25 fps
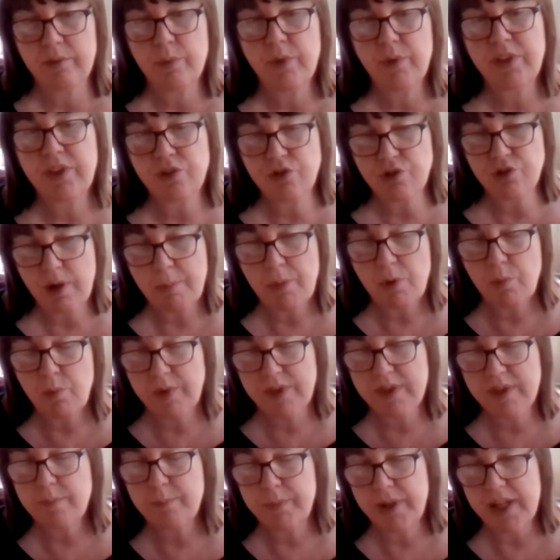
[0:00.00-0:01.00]
Well, the trouble
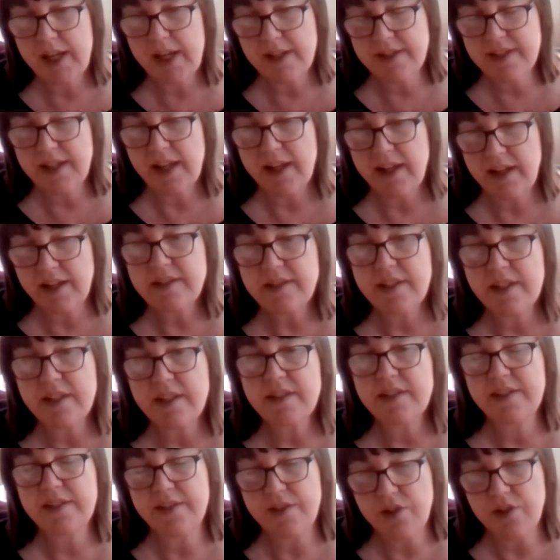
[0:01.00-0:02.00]
with PSA is
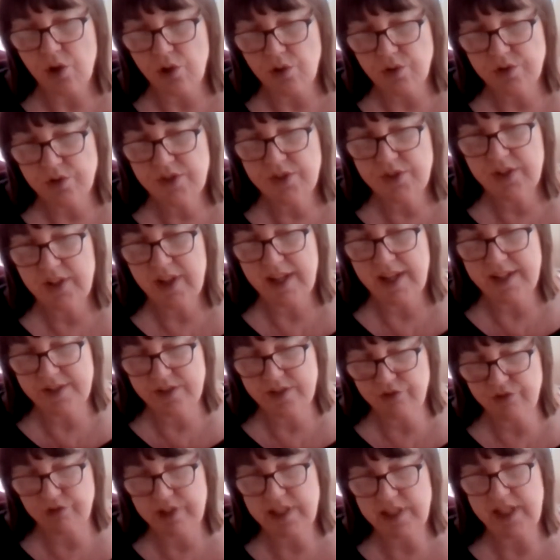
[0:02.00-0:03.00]
it's not a
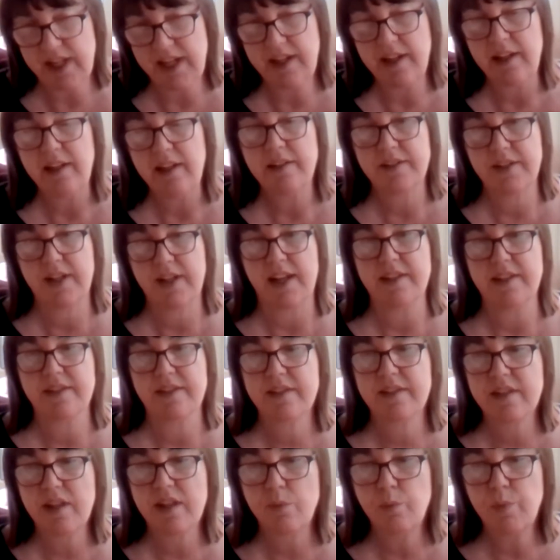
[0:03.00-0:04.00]
screening
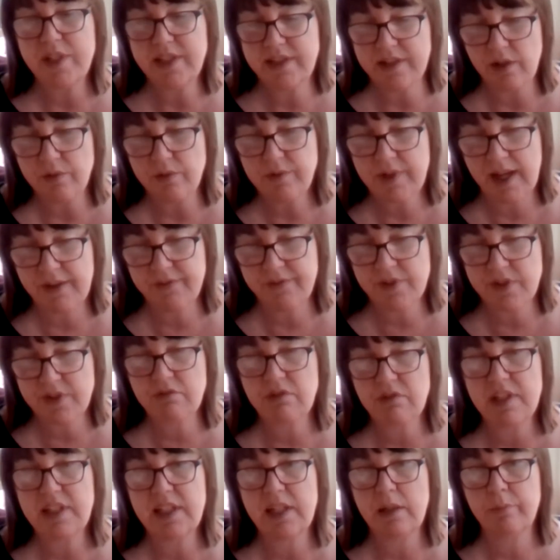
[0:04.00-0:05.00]
test. So we don't have a
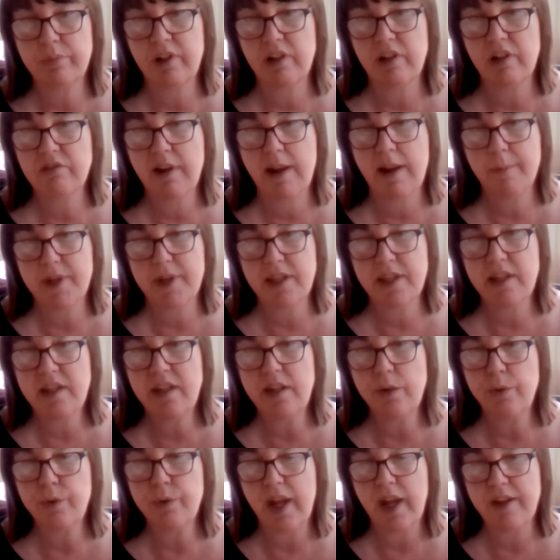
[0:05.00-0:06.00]
screening program in
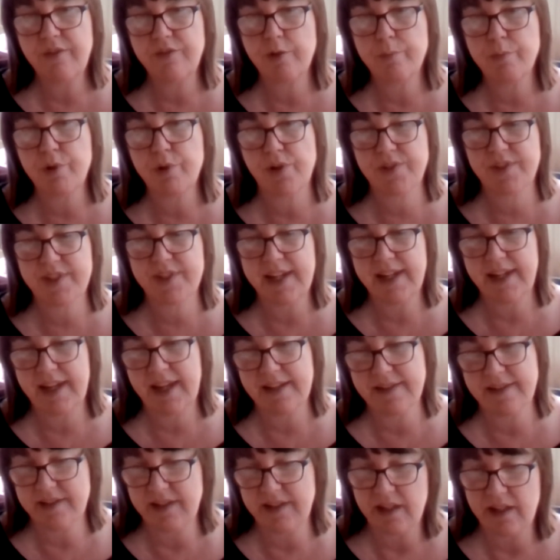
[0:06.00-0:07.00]
the UK for prostate
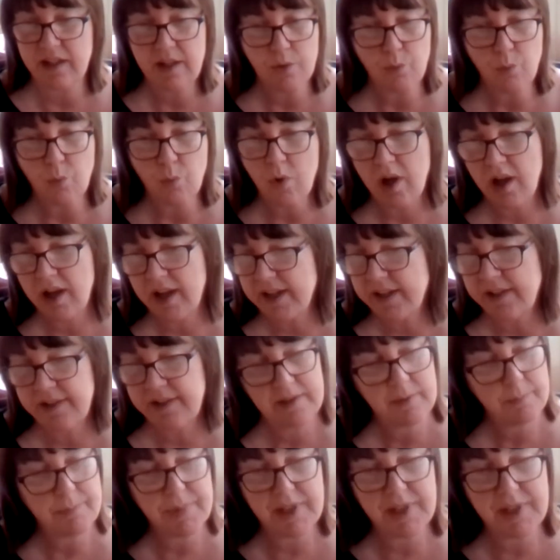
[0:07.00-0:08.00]
cancer. Why?
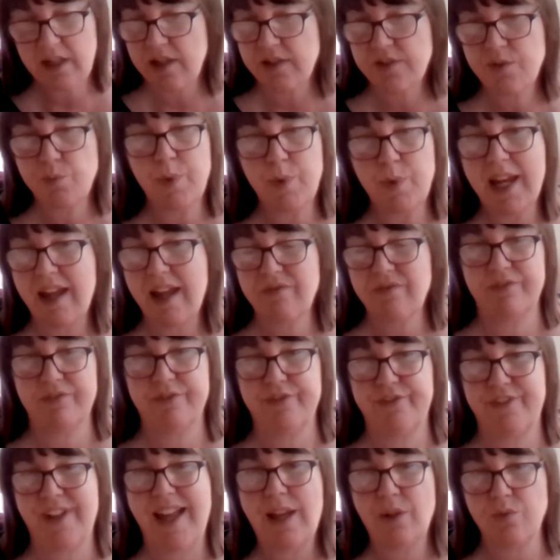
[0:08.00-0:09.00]
Because we haven't
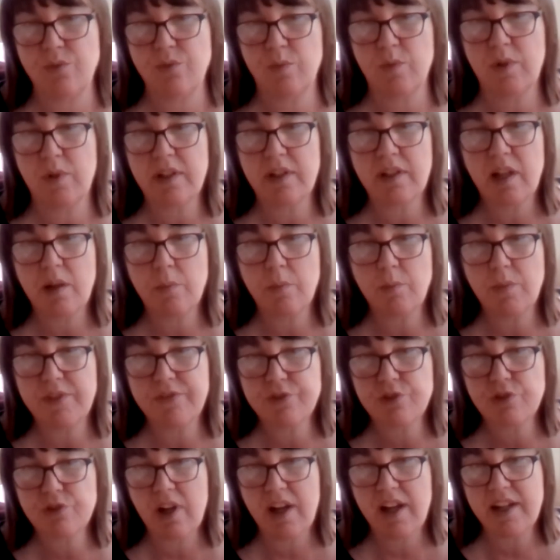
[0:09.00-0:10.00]
found one, and we've
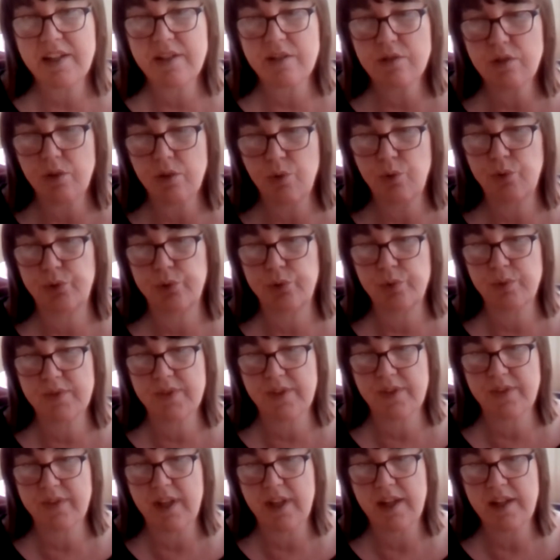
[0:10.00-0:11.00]
tried all sorts
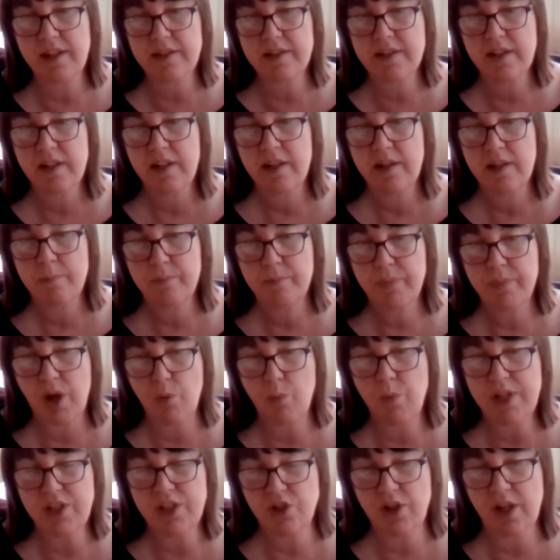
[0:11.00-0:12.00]
of things,
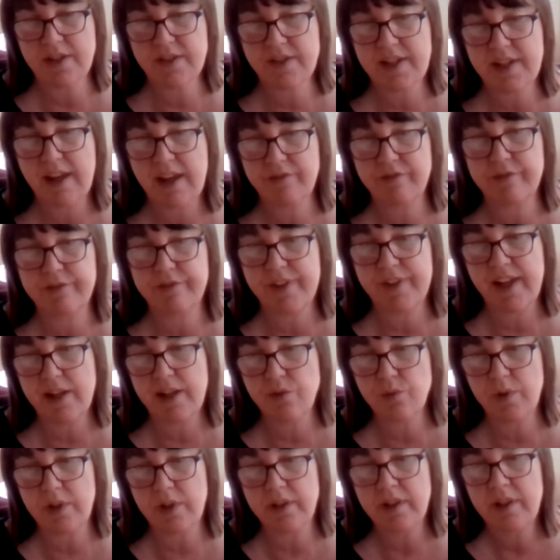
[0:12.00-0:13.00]
but we just haven't
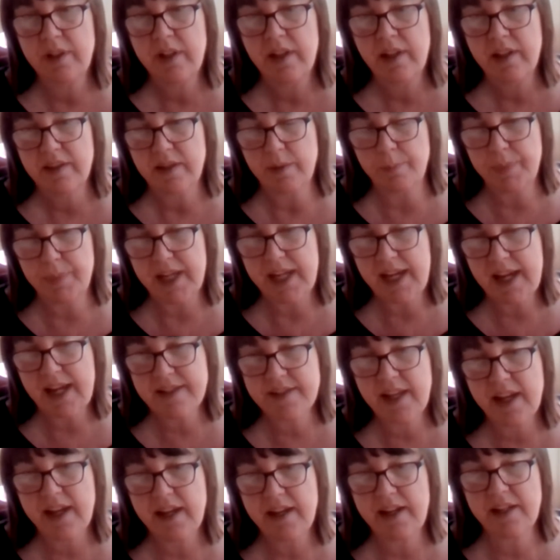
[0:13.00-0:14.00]
found one. The
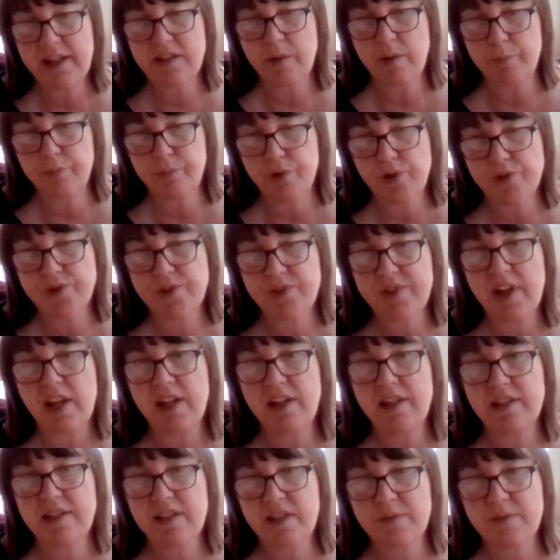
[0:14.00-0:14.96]
PSA is a prostate